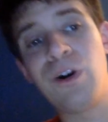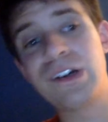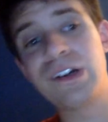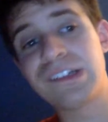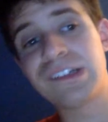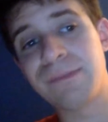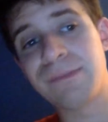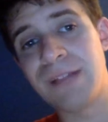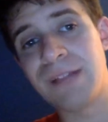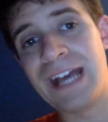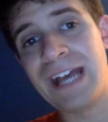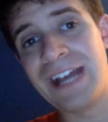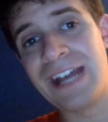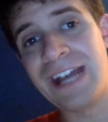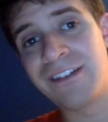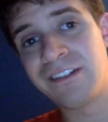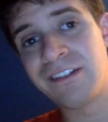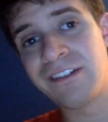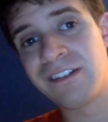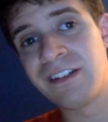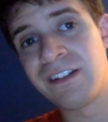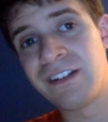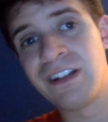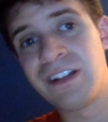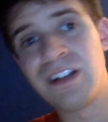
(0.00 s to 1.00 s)

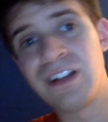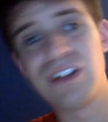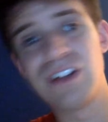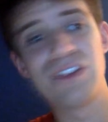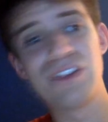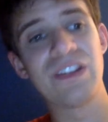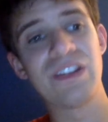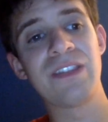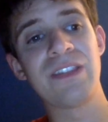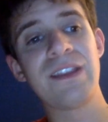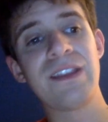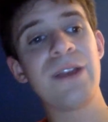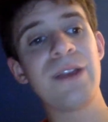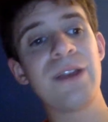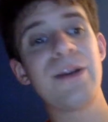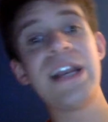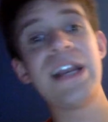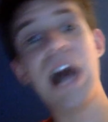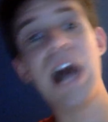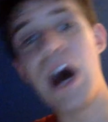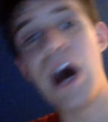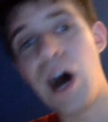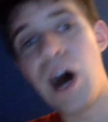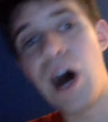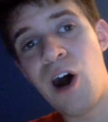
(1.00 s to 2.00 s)
splash to
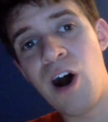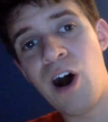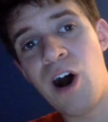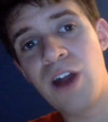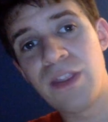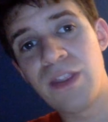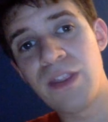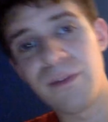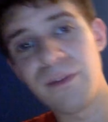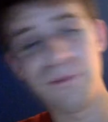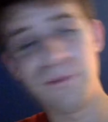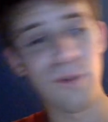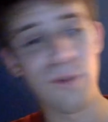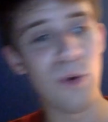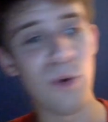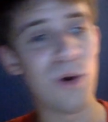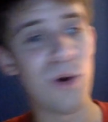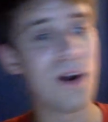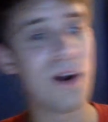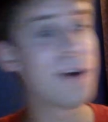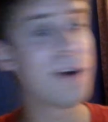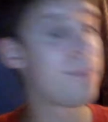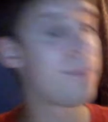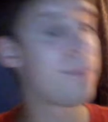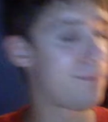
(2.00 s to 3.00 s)
Theory on the
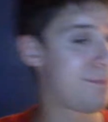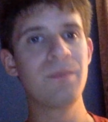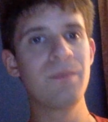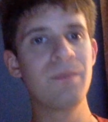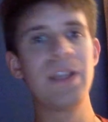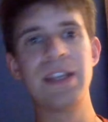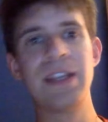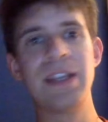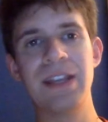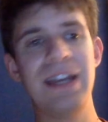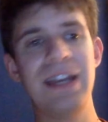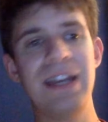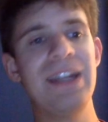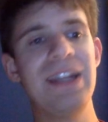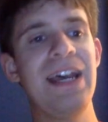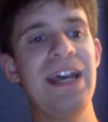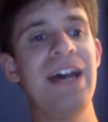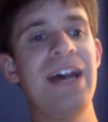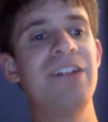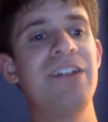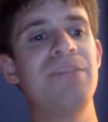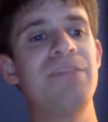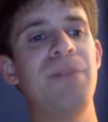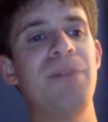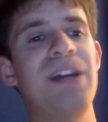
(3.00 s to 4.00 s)
floor. And
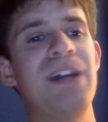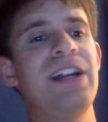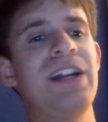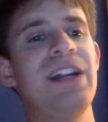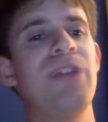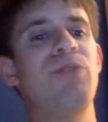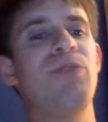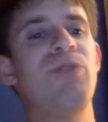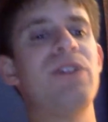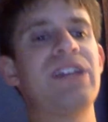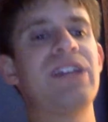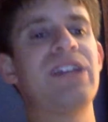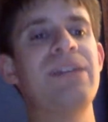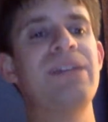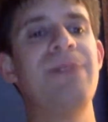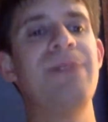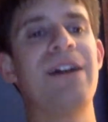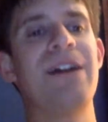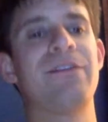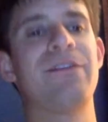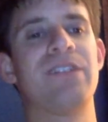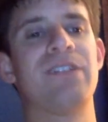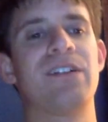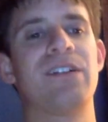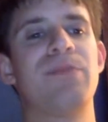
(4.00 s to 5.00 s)
as Monday Night Raw came
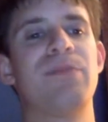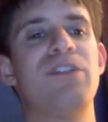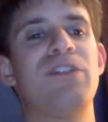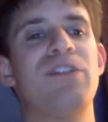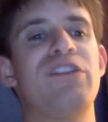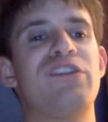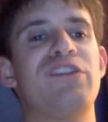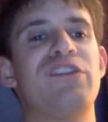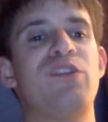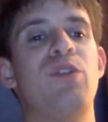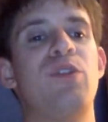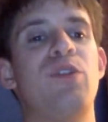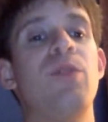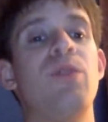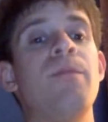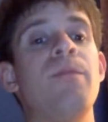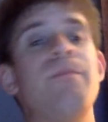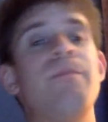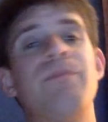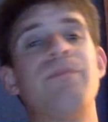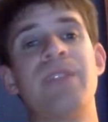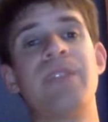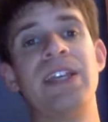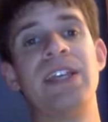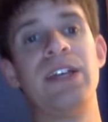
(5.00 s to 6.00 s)
back from the commercial,
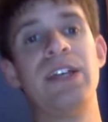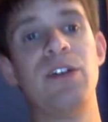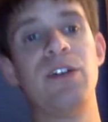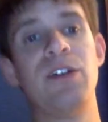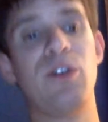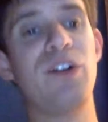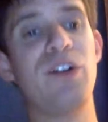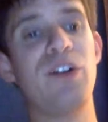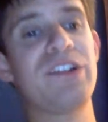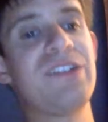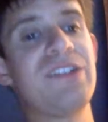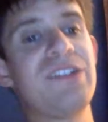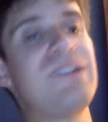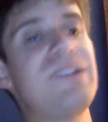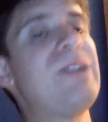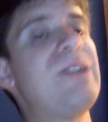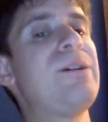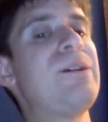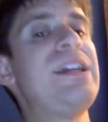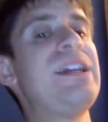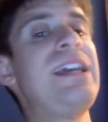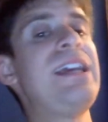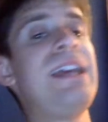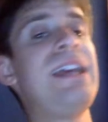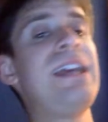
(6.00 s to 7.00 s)
Austin
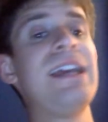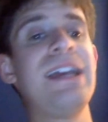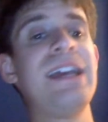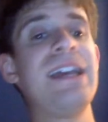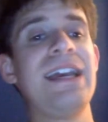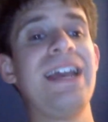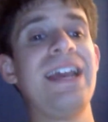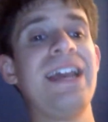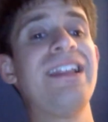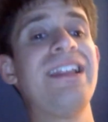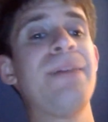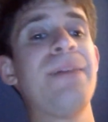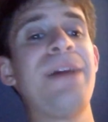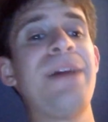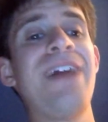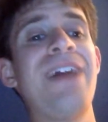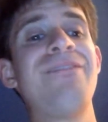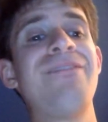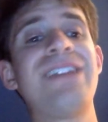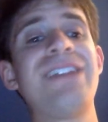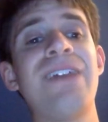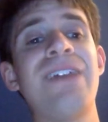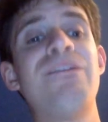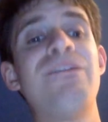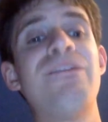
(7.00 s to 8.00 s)
Theory ended up
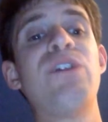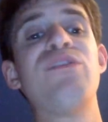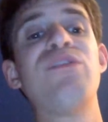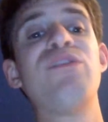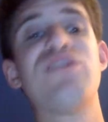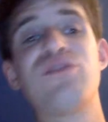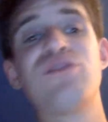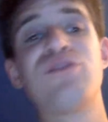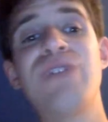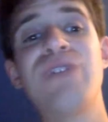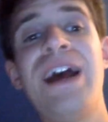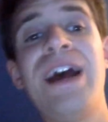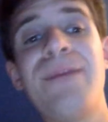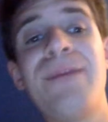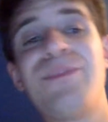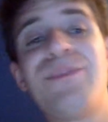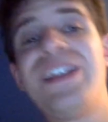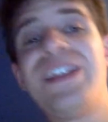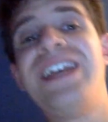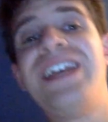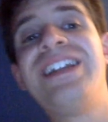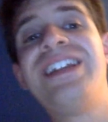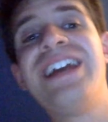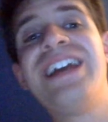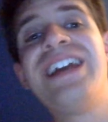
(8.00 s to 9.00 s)
having Kevin Owens trapped
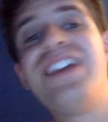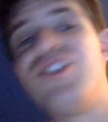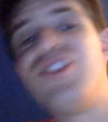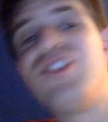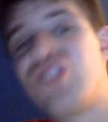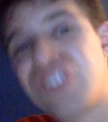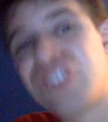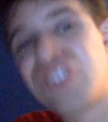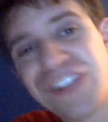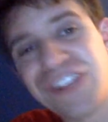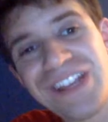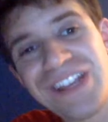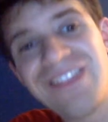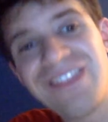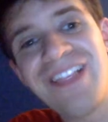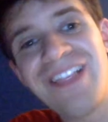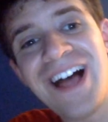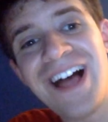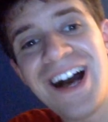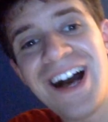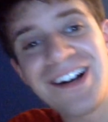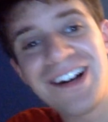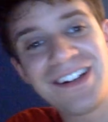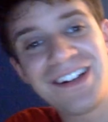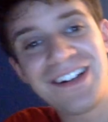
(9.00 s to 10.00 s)
in a chin
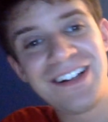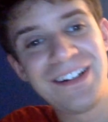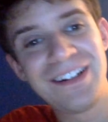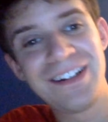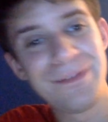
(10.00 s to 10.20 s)
lock.